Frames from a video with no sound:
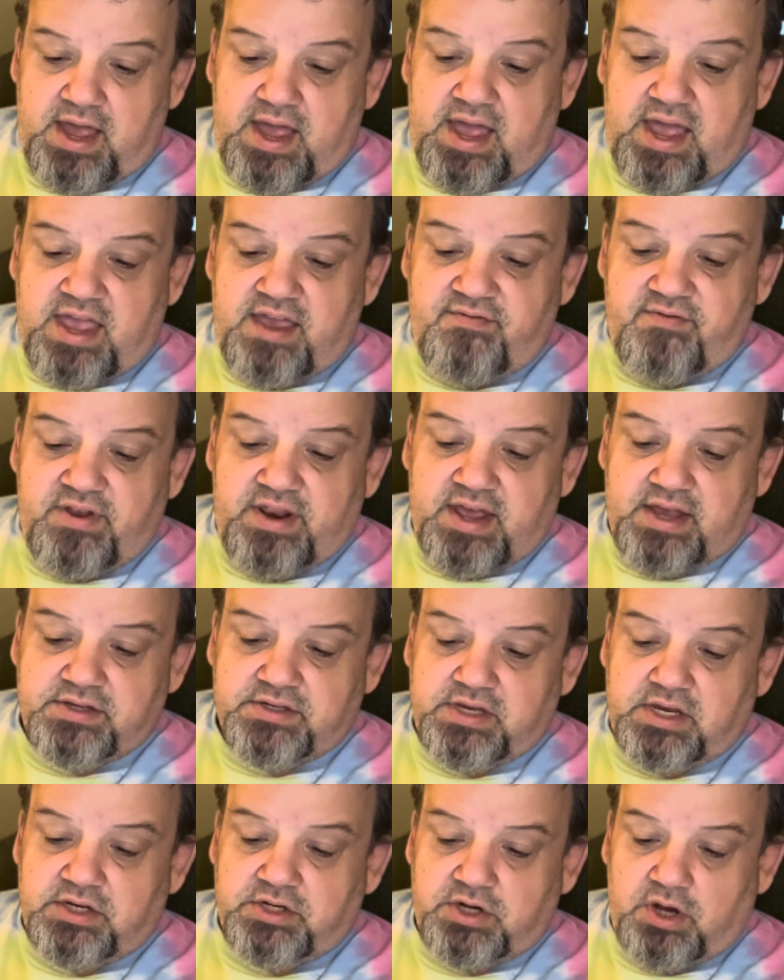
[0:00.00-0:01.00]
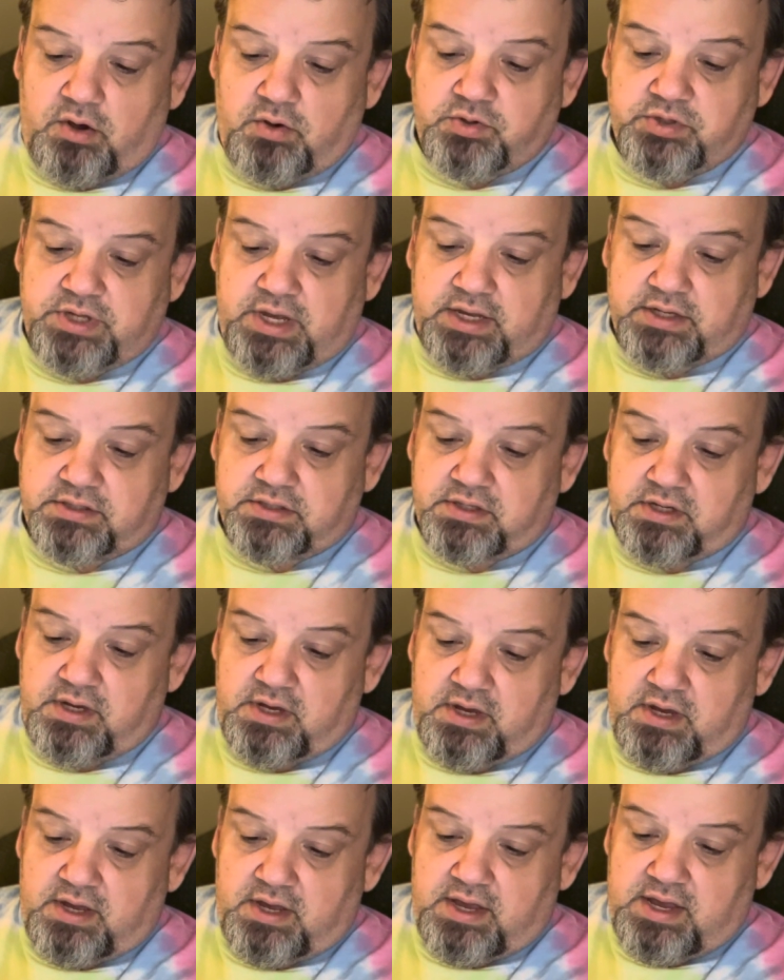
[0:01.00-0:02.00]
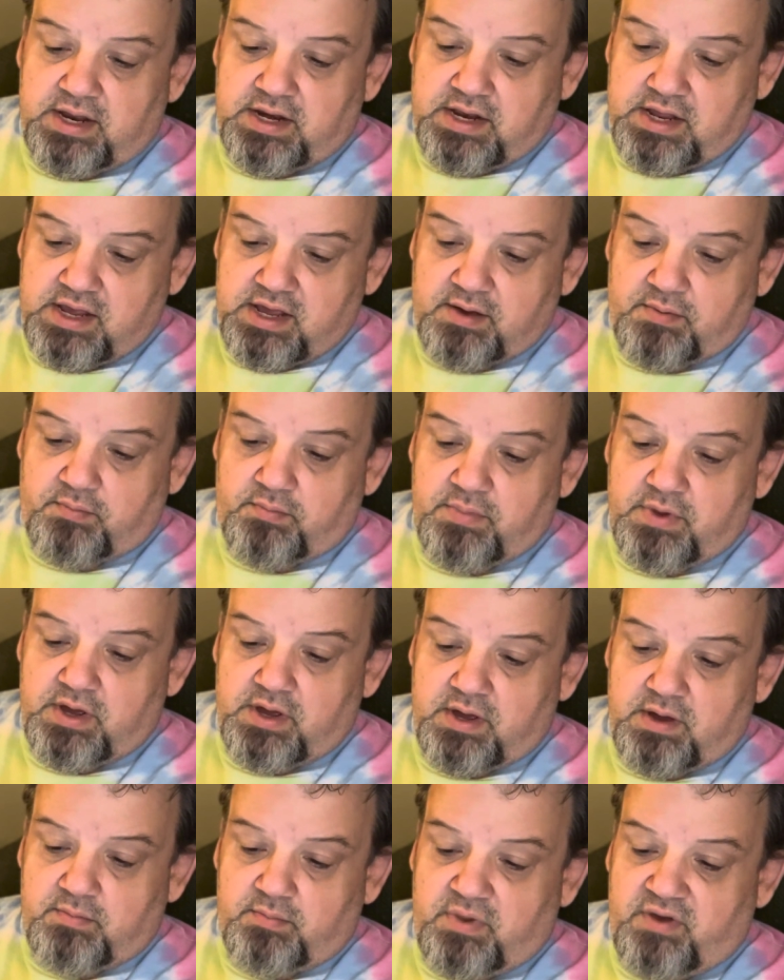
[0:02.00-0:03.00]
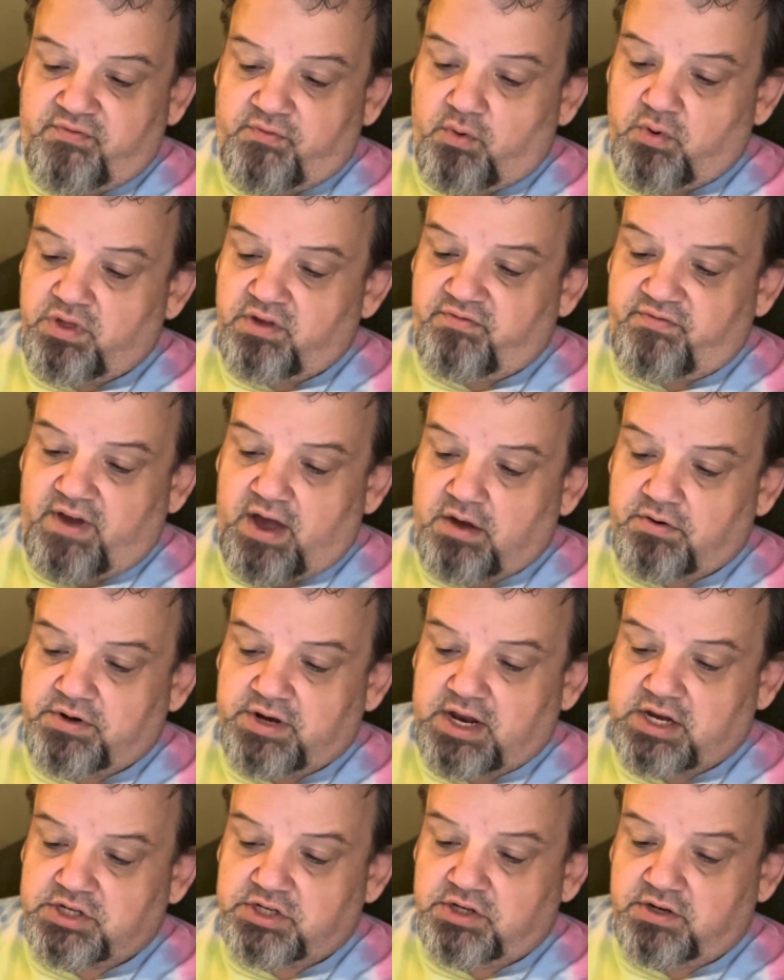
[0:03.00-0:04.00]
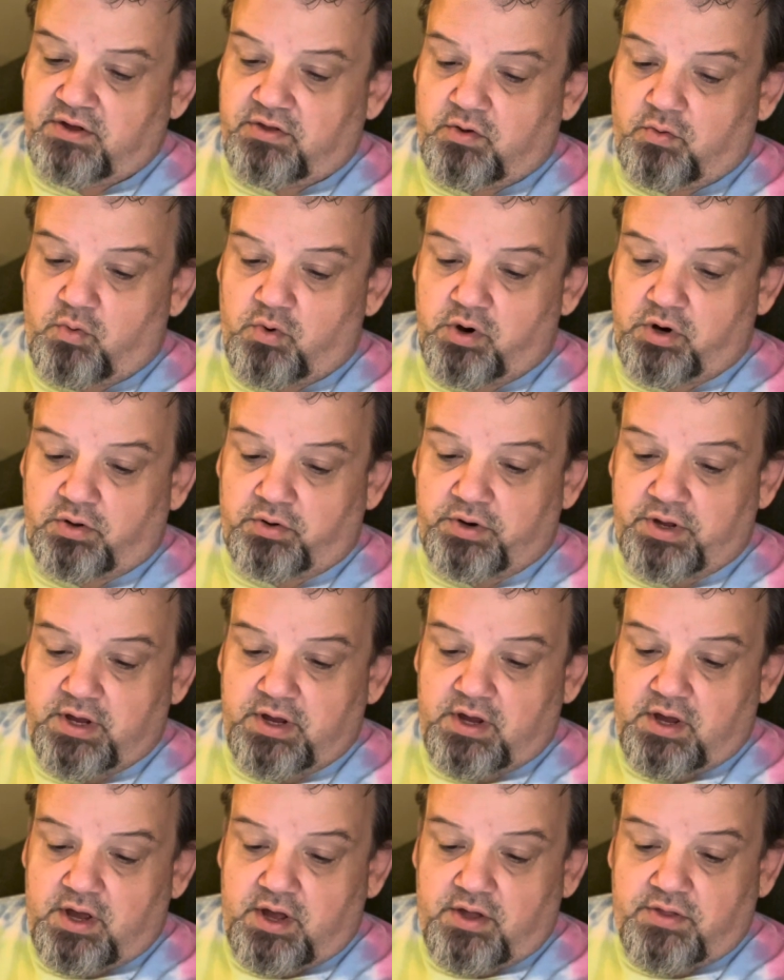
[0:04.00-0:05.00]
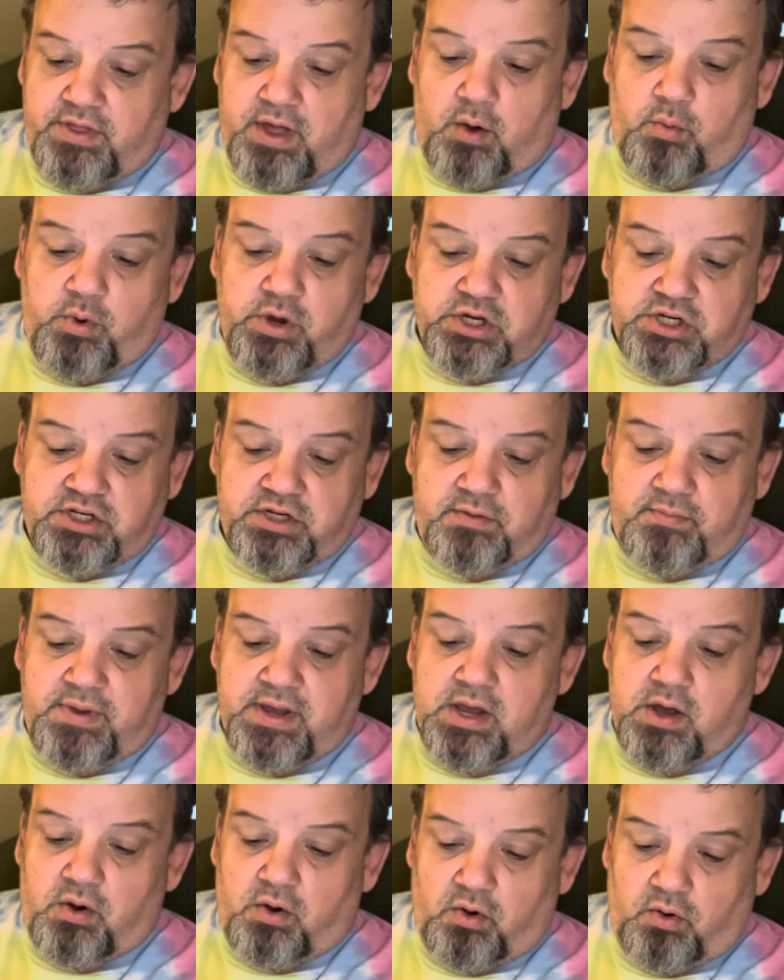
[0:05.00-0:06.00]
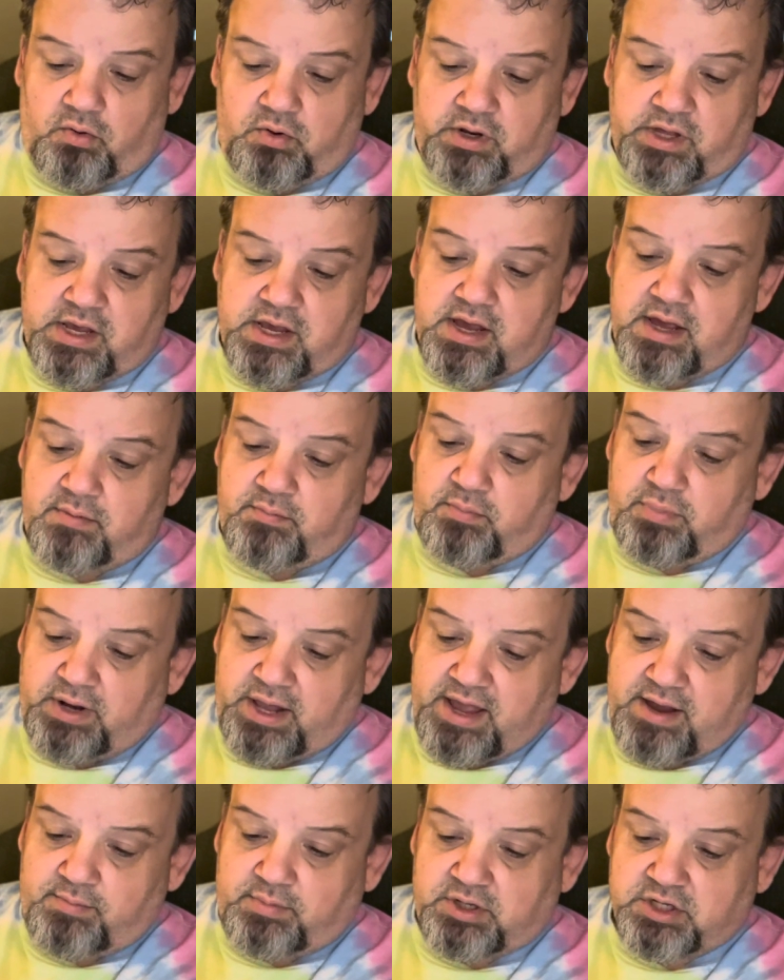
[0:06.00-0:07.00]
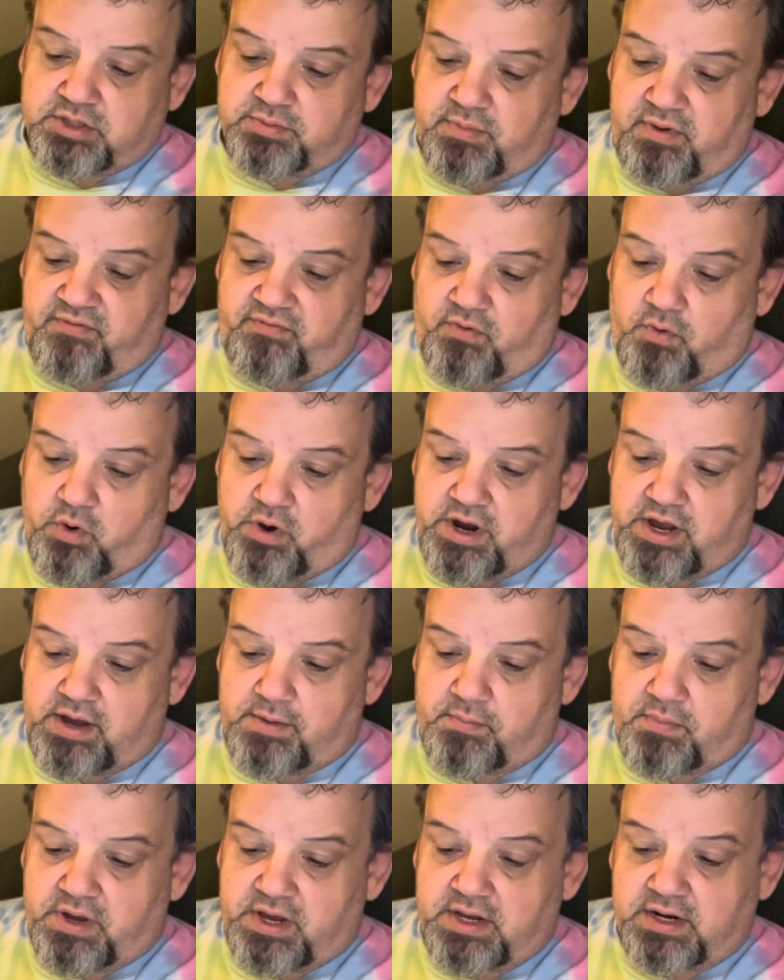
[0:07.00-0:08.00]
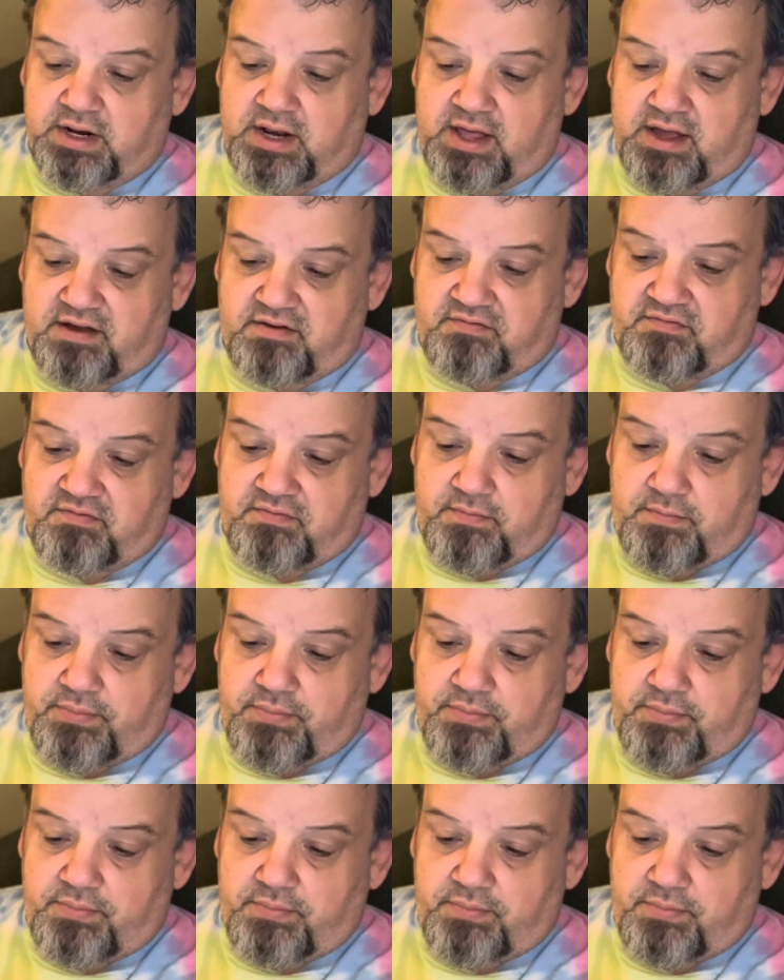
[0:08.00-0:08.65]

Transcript: even as he chose us in him before the foundation of the world, that we should be holy and blameless before him in love.